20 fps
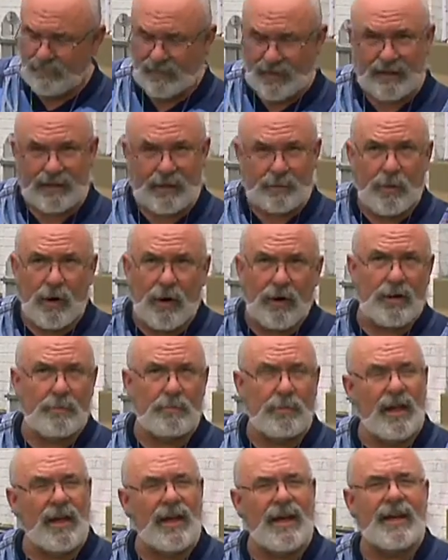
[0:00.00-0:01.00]
Got the part of
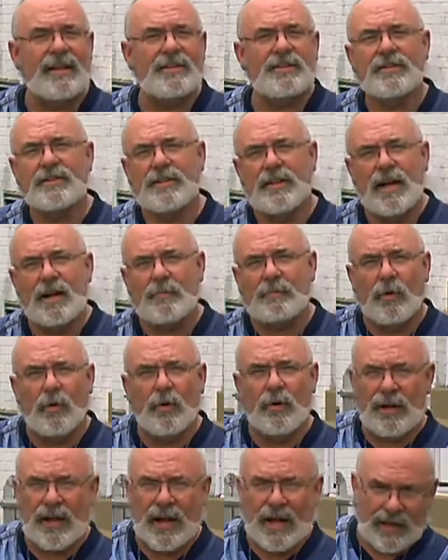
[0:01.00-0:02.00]
the planes. It's an
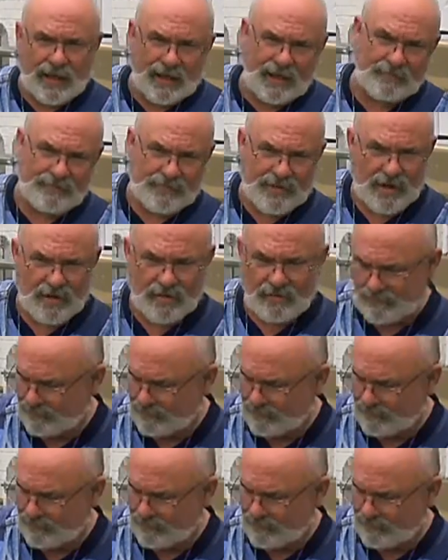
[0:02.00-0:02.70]
airport I live near.